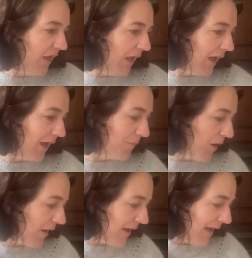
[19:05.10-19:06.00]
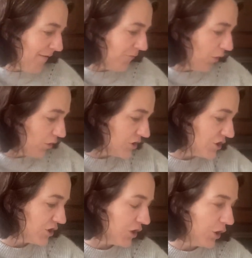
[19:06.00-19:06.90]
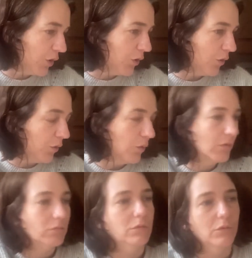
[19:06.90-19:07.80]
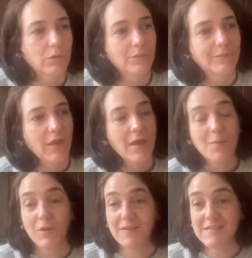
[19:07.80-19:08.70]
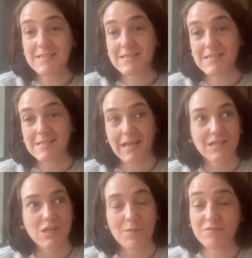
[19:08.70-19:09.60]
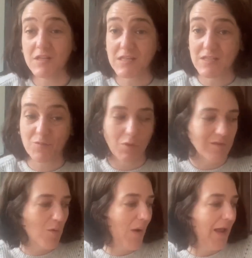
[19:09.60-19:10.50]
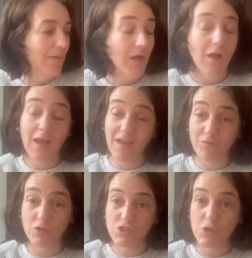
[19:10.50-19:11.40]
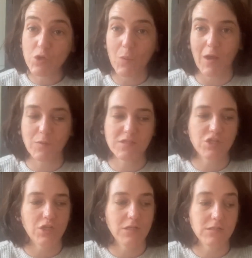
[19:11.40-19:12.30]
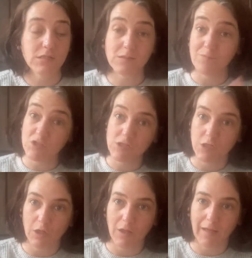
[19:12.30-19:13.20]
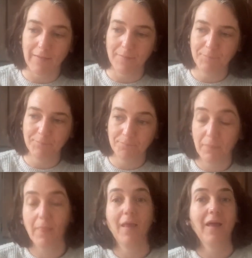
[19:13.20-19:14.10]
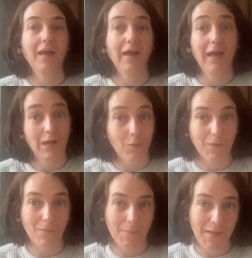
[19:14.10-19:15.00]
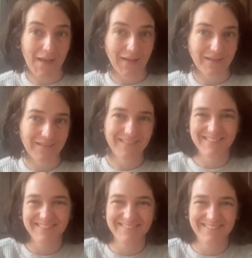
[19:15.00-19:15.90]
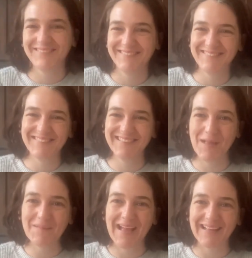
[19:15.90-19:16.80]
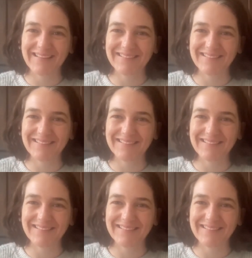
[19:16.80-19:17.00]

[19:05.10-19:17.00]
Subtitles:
I have got 2, because this is the second time I've done this, I've put them away. I have got 2 new acquisitions, so I'm just going to go and get them and I'll be right back. I'm back.